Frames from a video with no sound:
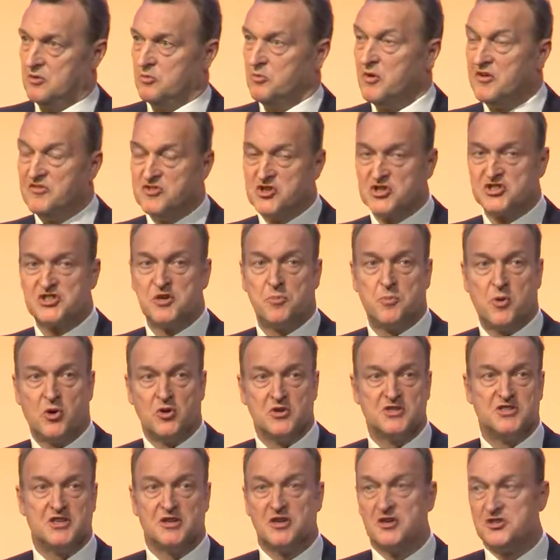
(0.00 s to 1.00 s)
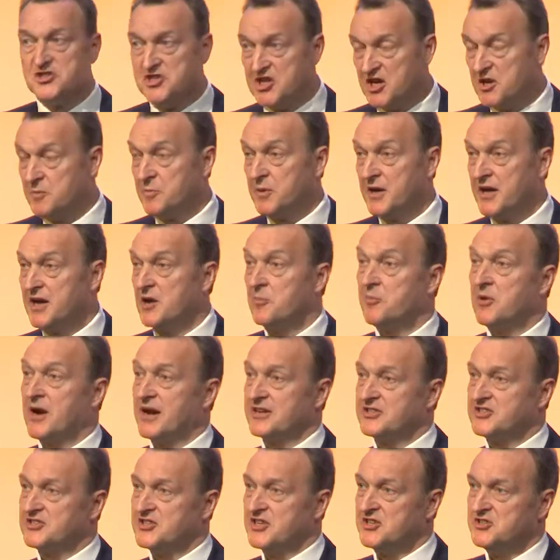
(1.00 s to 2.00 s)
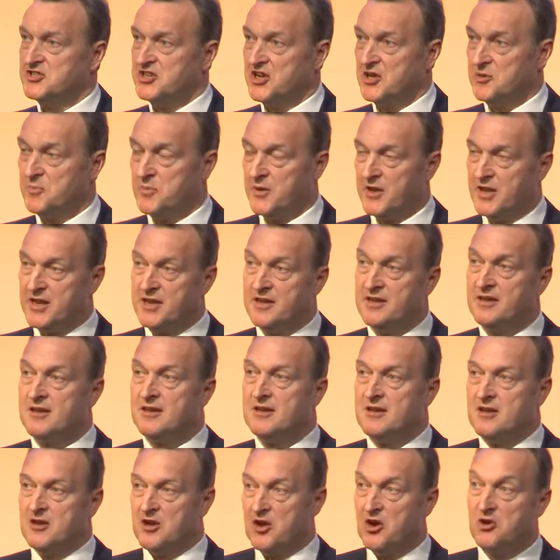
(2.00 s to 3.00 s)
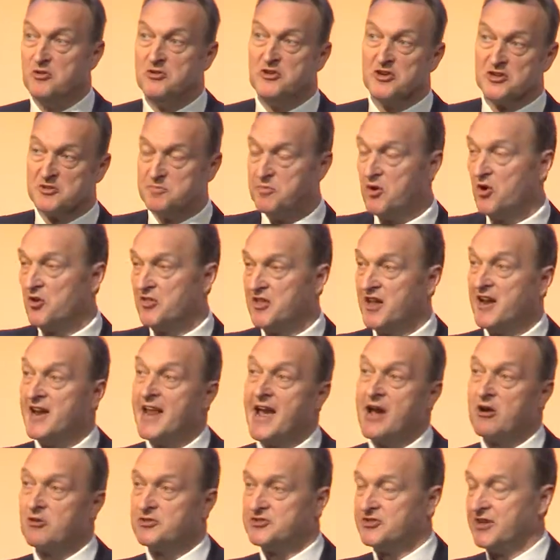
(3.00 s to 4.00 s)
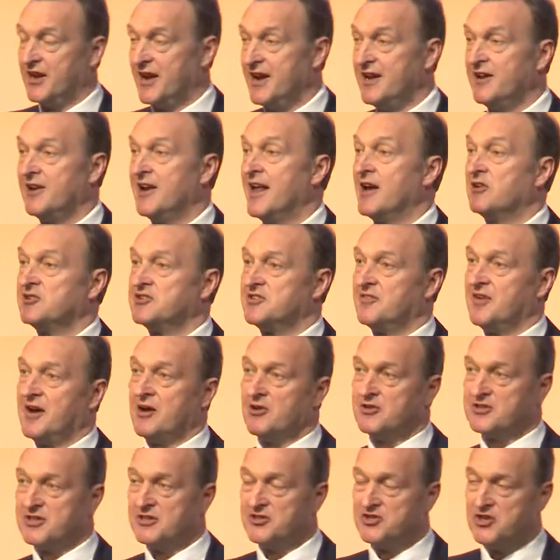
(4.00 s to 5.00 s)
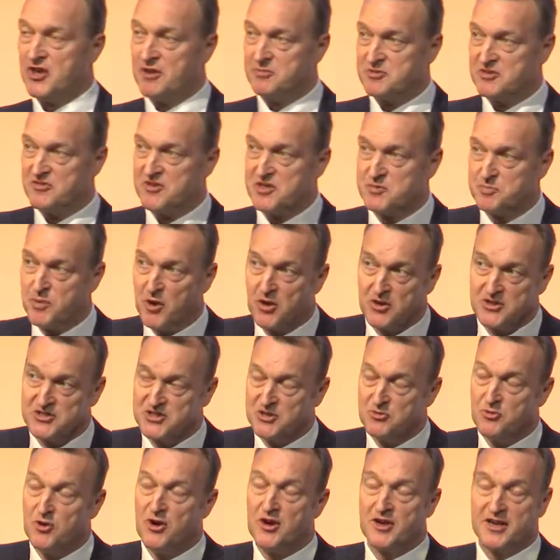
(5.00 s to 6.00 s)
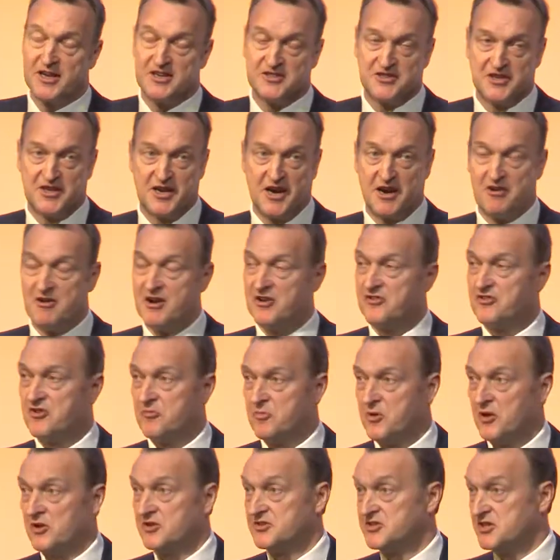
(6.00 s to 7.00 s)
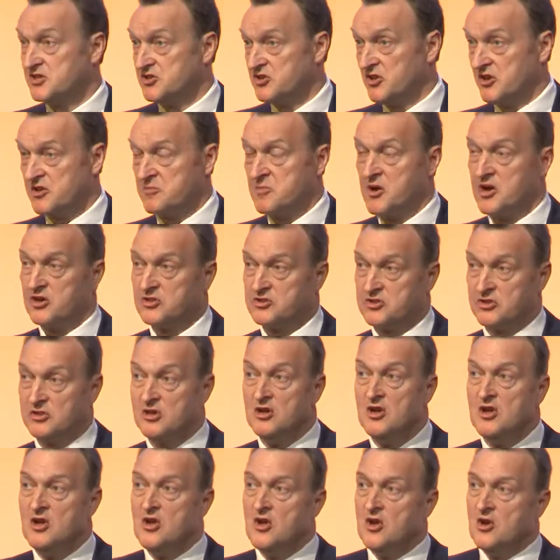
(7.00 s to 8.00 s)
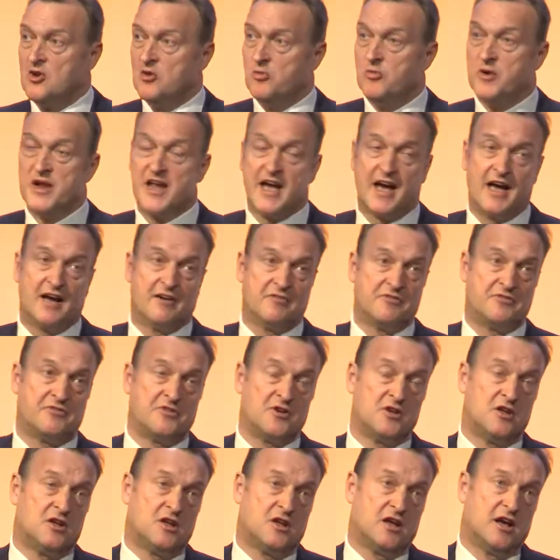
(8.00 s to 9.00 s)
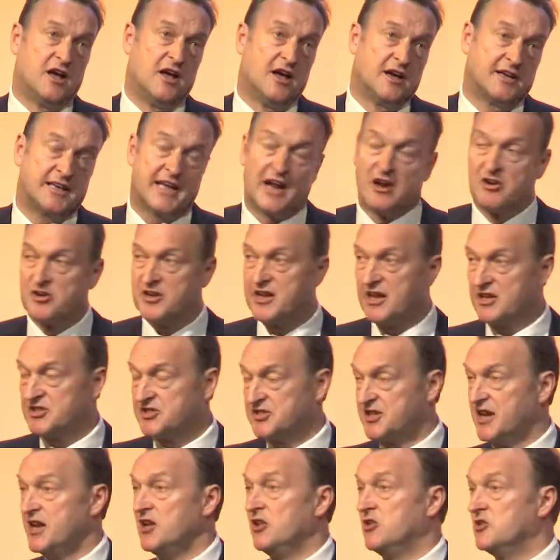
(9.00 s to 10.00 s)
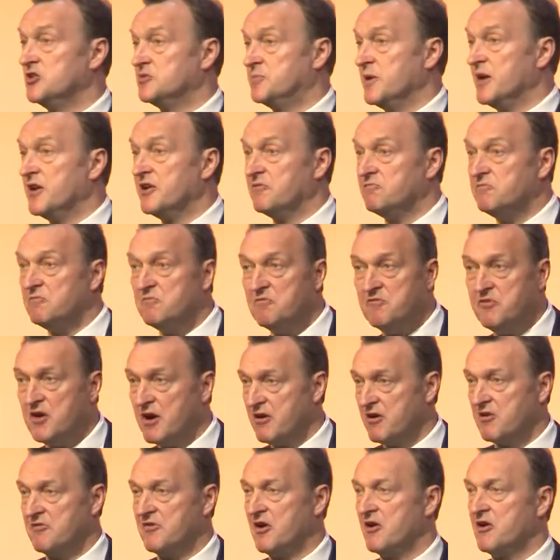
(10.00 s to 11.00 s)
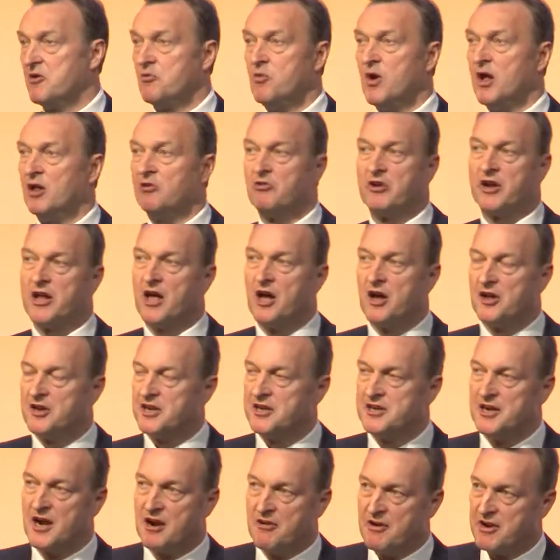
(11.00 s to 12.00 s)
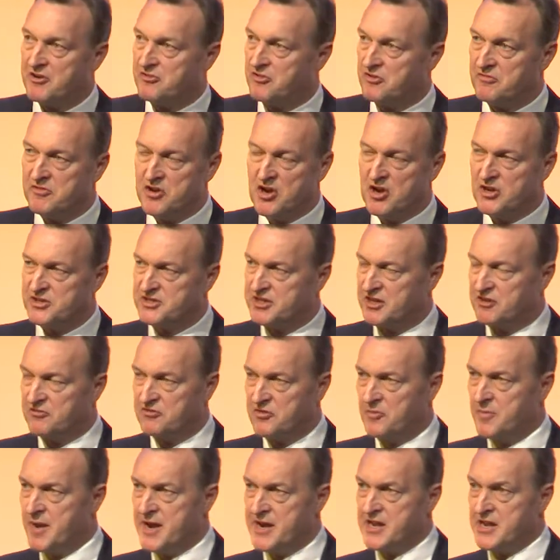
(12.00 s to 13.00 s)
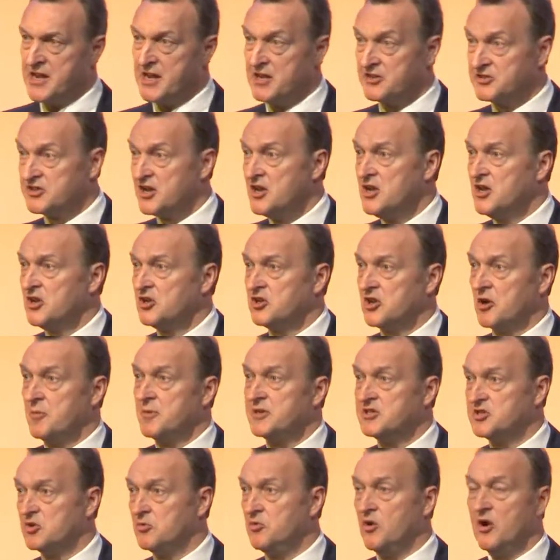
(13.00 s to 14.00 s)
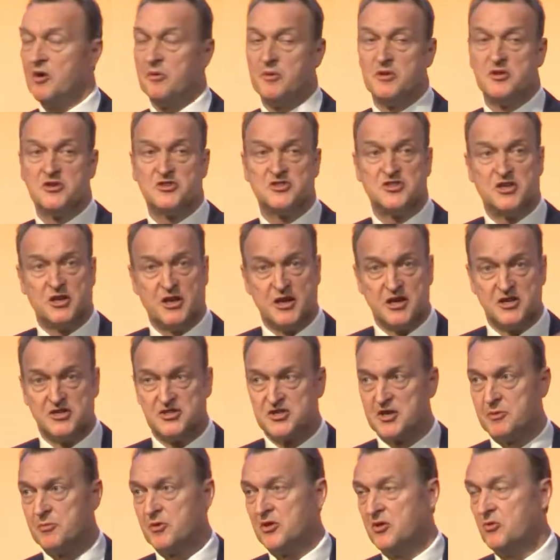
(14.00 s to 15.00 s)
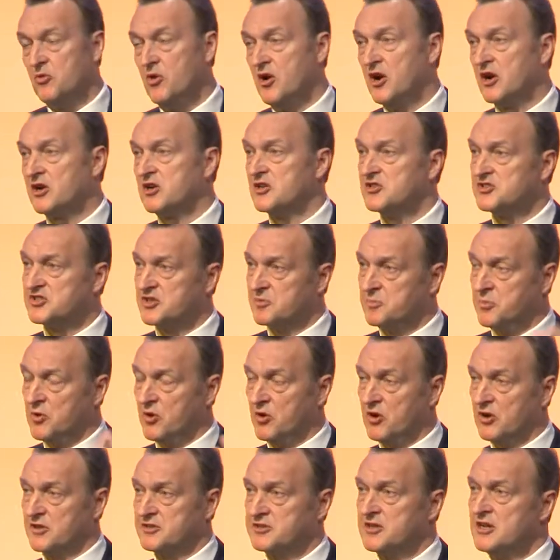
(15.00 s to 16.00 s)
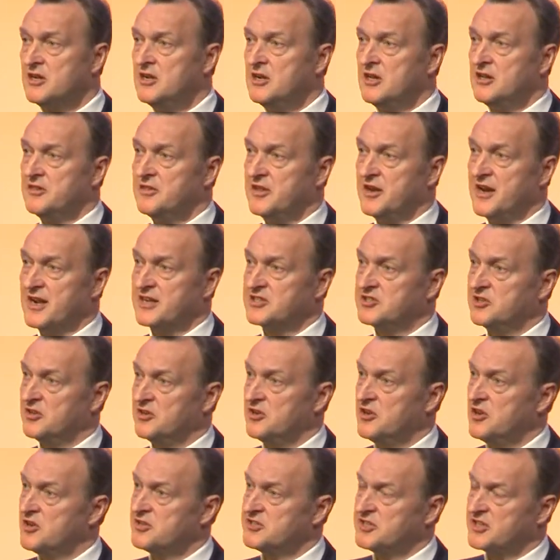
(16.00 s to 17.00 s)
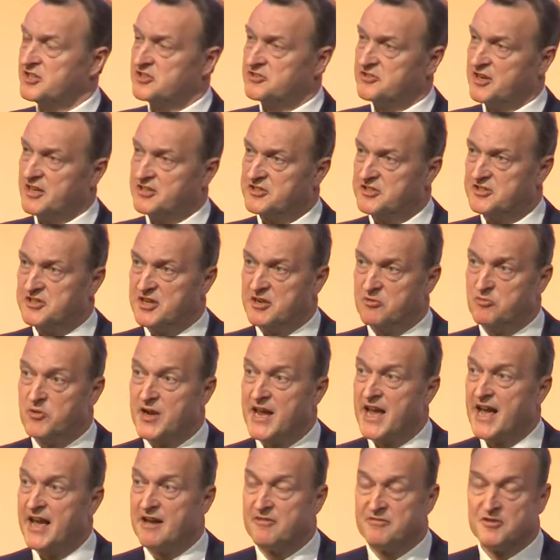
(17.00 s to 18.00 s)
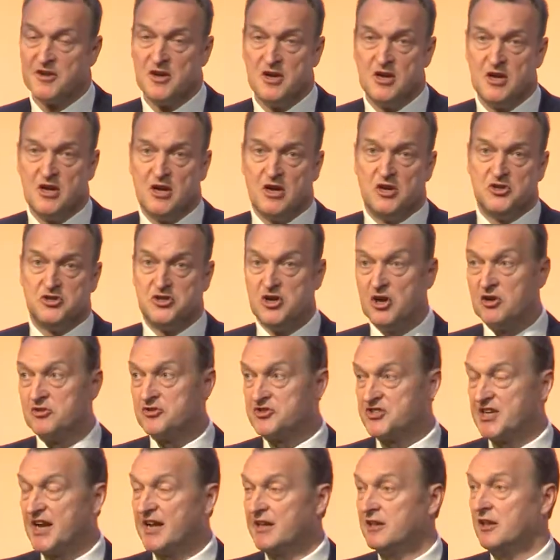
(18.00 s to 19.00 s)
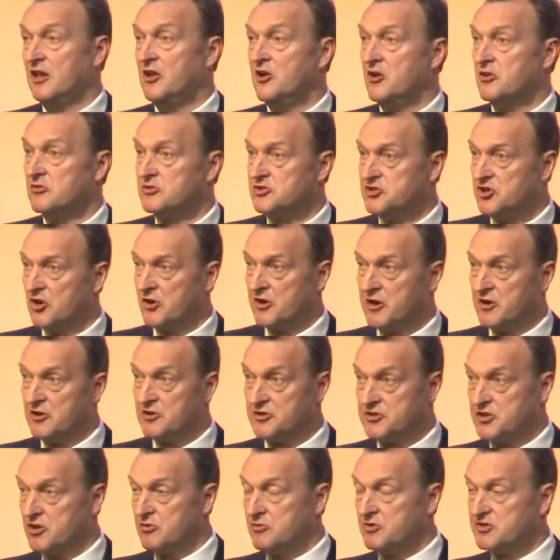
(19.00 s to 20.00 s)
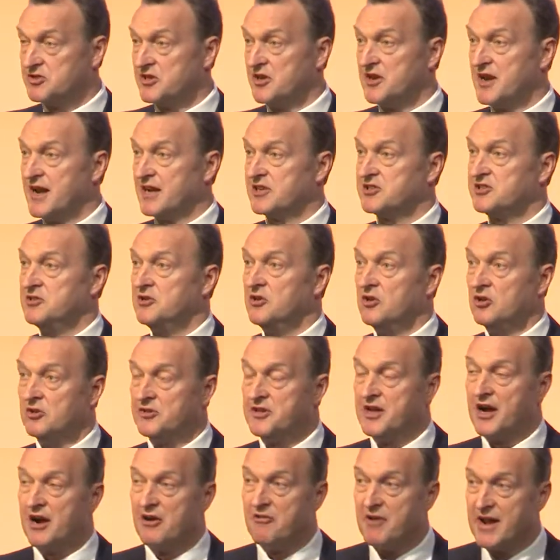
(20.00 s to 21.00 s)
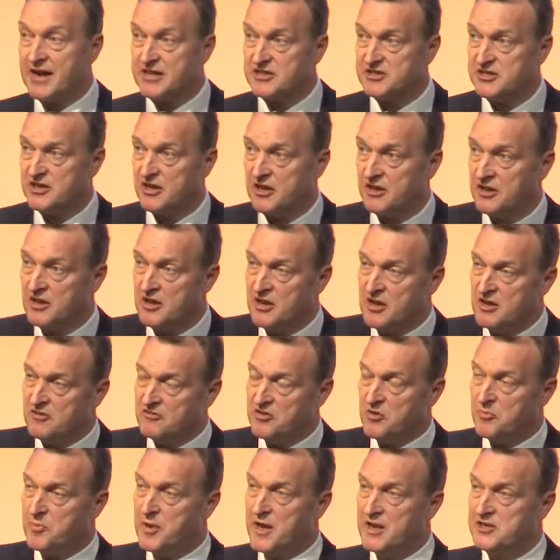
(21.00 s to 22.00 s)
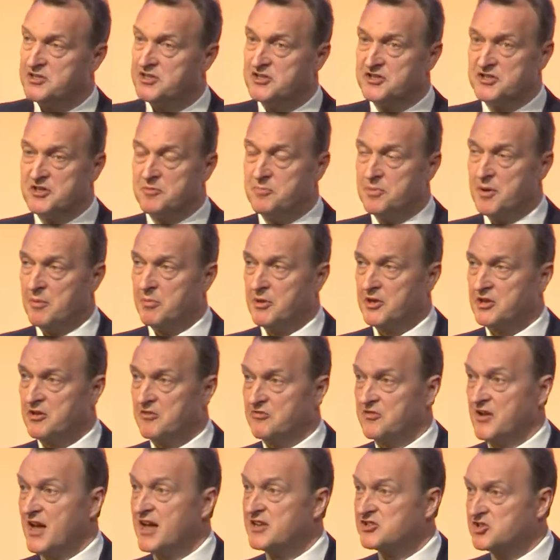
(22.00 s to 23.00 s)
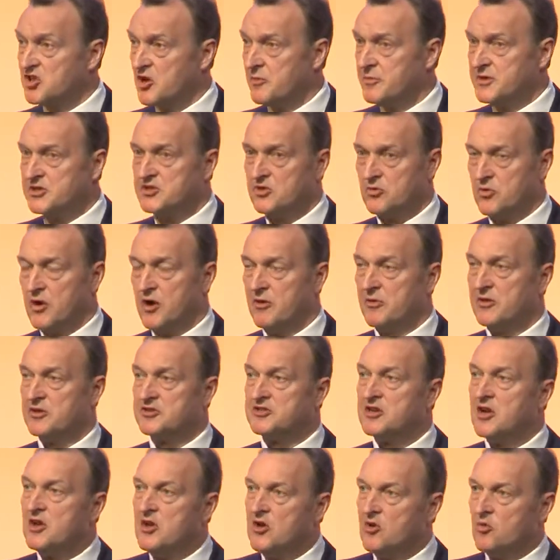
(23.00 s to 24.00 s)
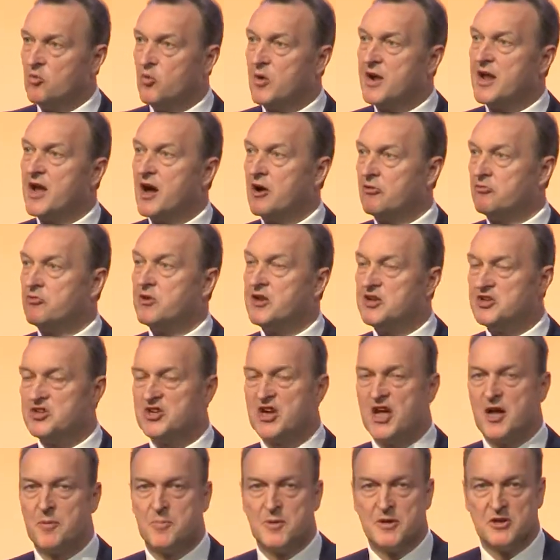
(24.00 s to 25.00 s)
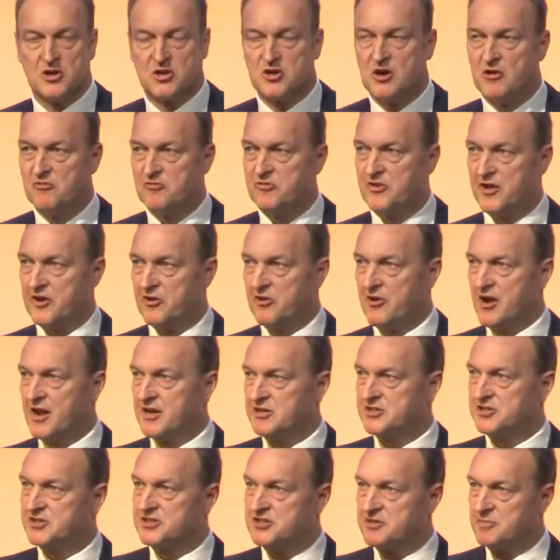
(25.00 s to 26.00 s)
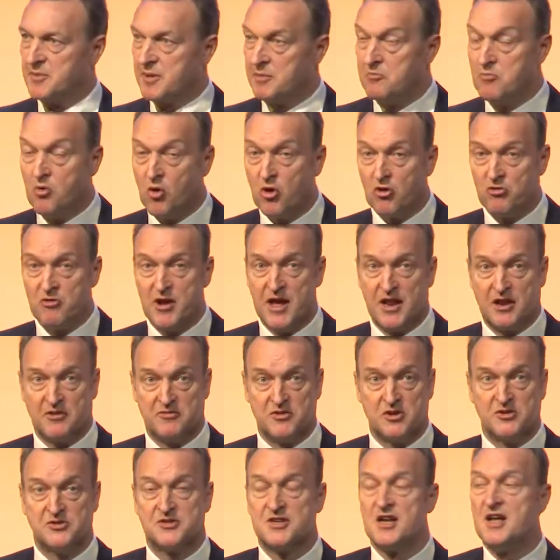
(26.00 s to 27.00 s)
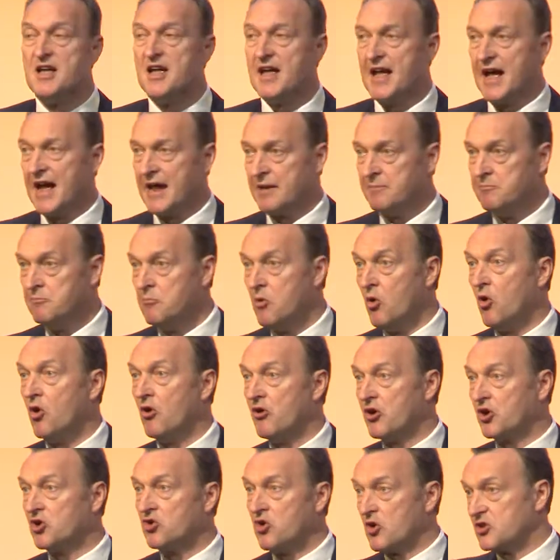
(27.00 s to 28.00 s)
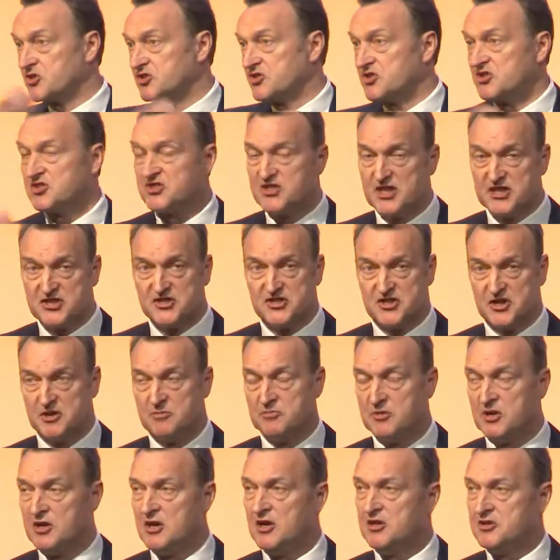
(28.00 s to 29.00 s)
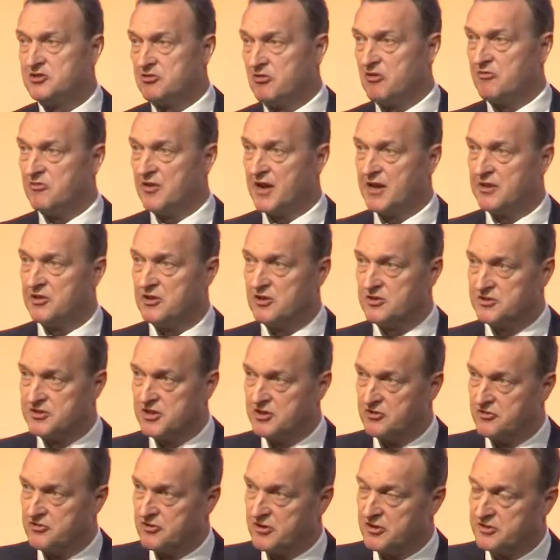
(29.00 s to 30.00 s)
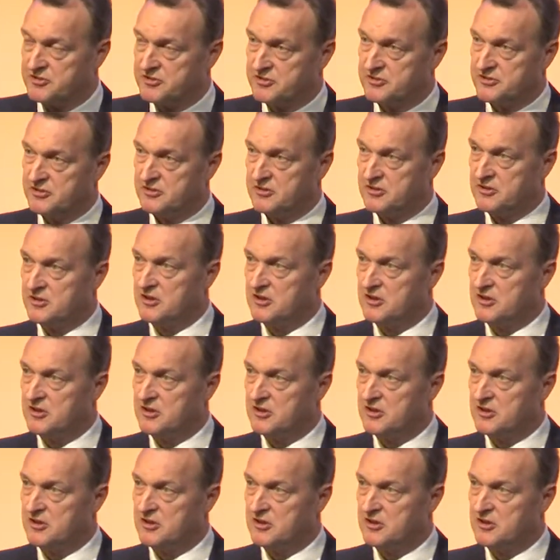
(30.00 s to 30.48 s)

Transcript: We've just appointed a GP, a practicing GP, who does both in and out of hours in terms of his policy work. He's a Director of Policy, Johnny Marshall. We have Karen Castile, who's been a very, very well-regarded Director of Nursing for many years, coming to work with us to lead some of the work and support the National Nursing Strategy. We have Joan Sadler, who's joining us, who was the National Director for Patients and Public Affairs, coming to work with us. We are reshaping the Confederation to be more relevant and more across the system to reflect those interests.